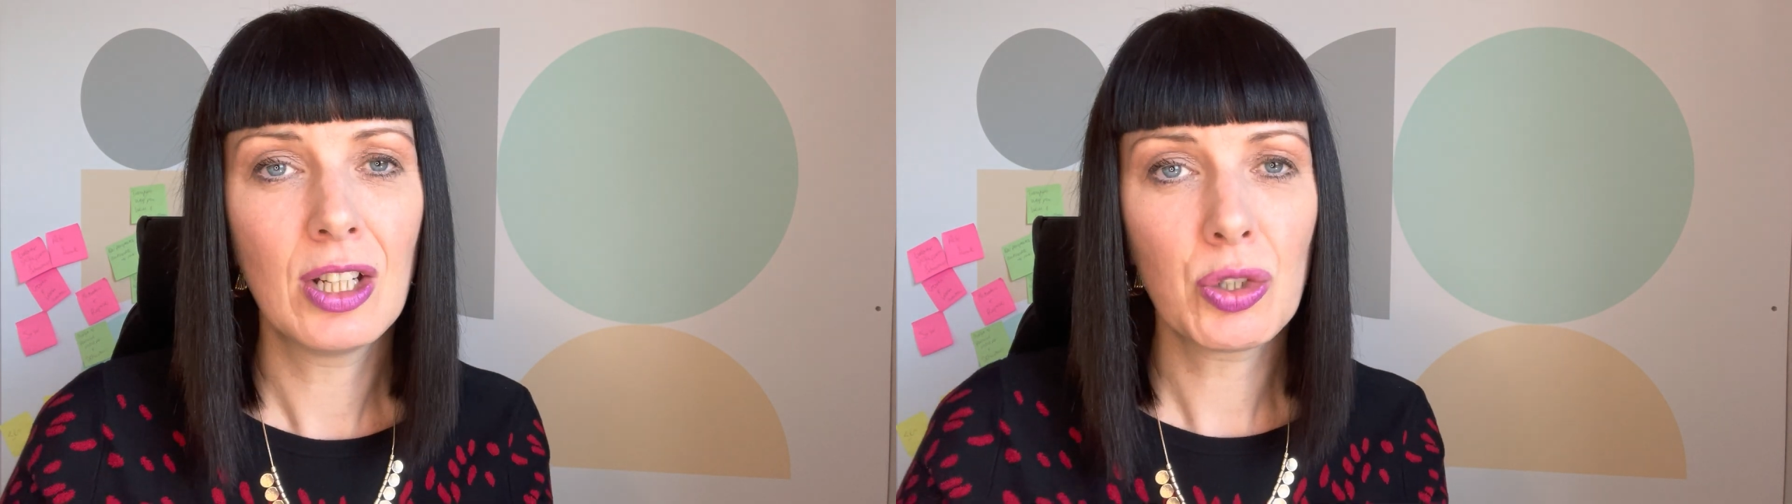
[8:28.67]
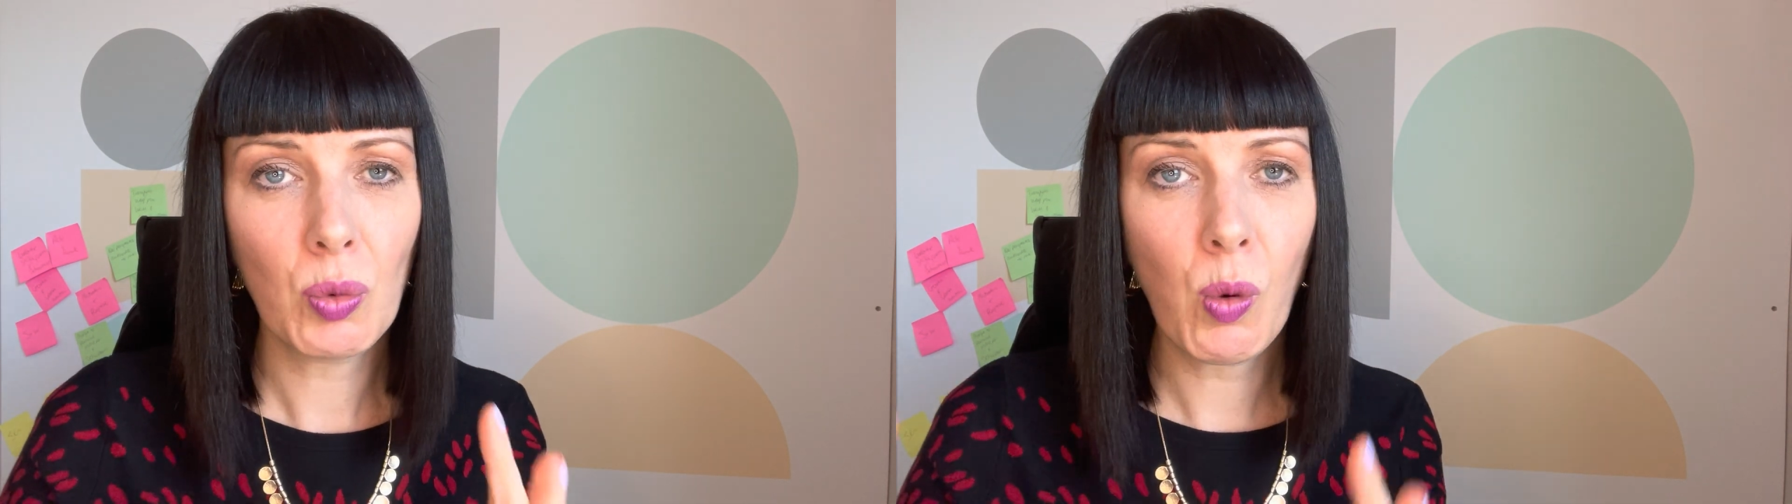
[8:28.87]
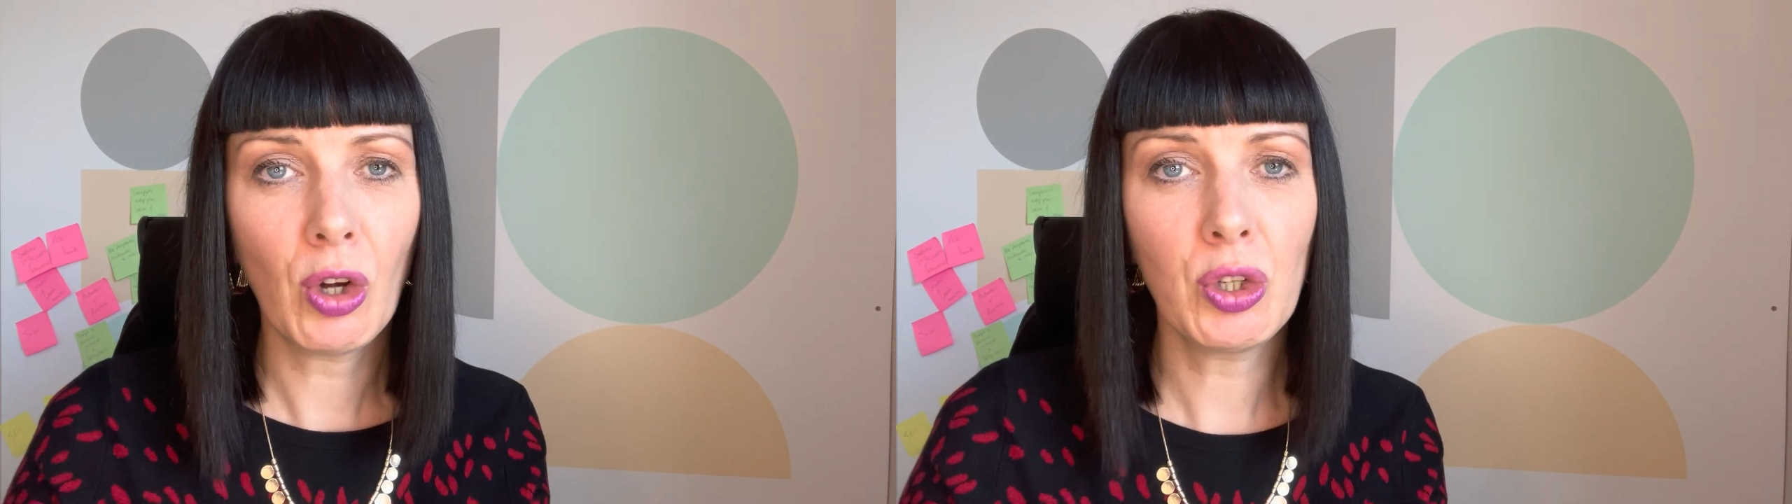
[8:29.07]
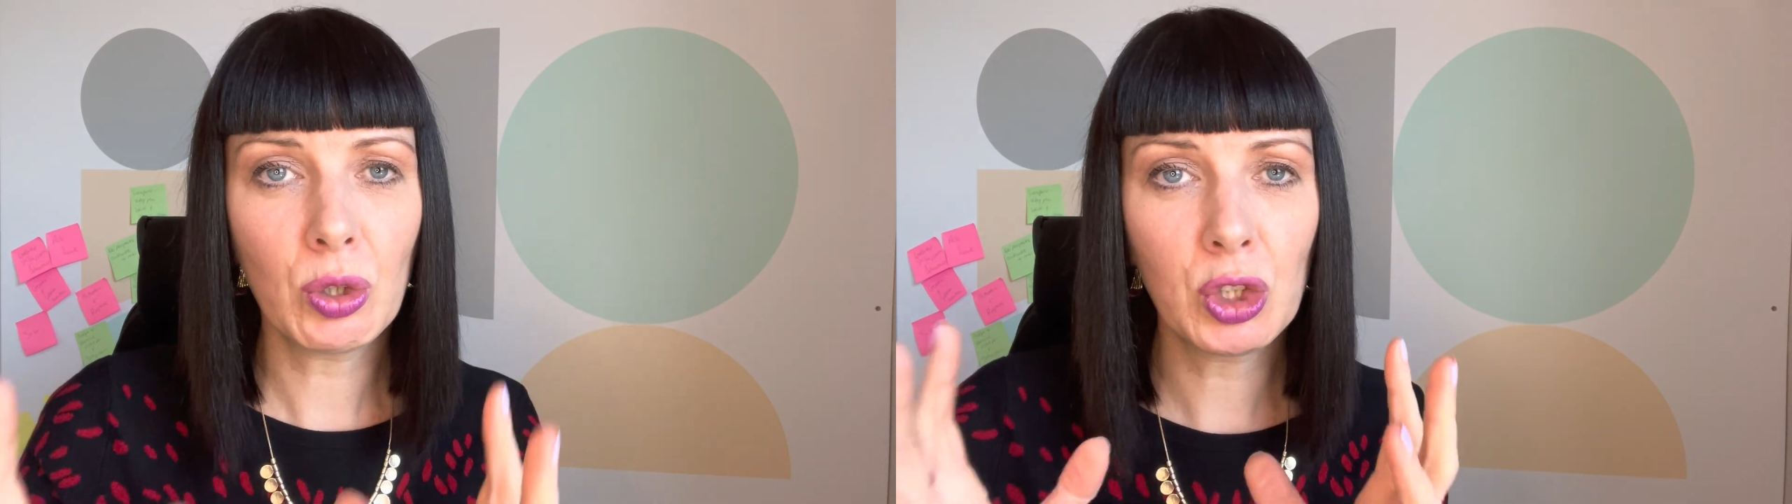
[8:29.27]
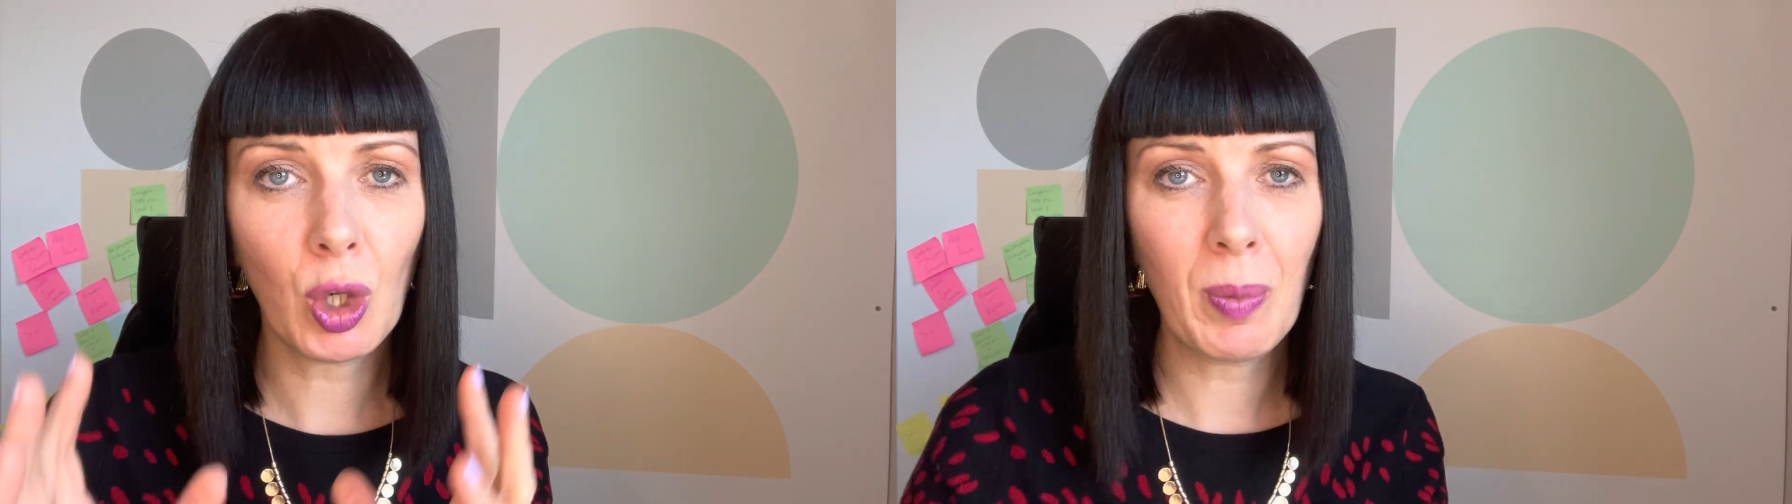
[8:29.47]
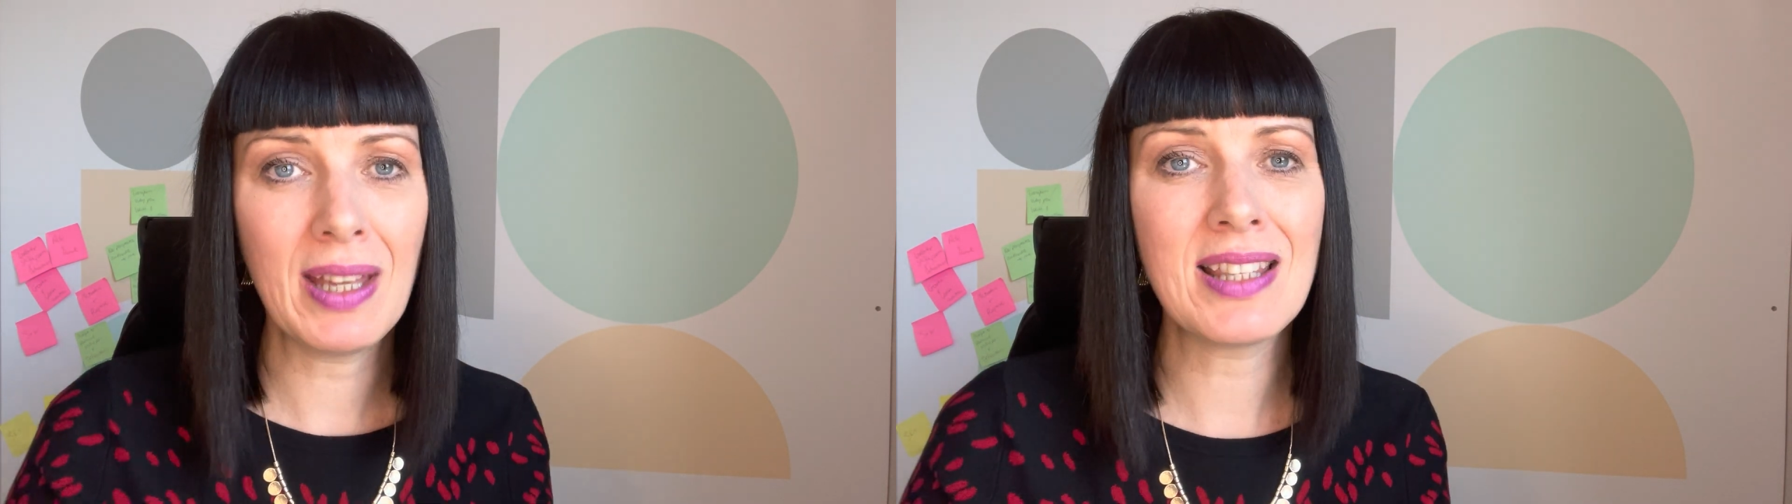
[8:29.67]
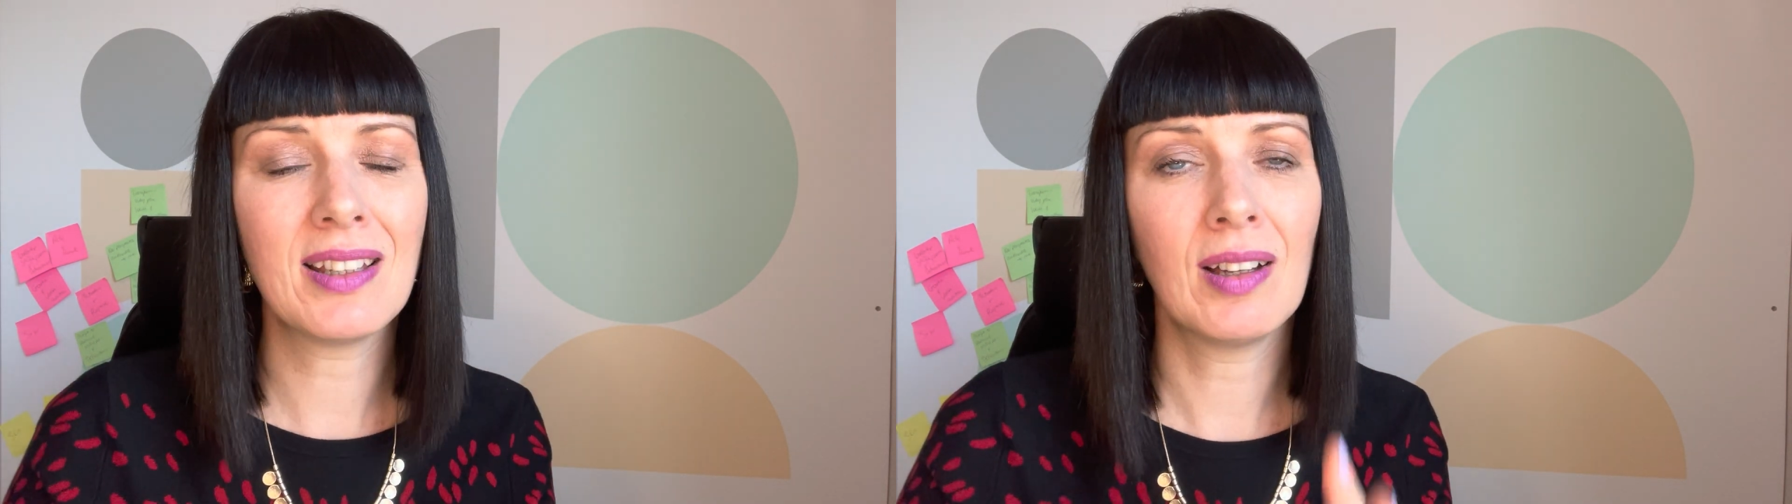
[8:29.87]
to what your job is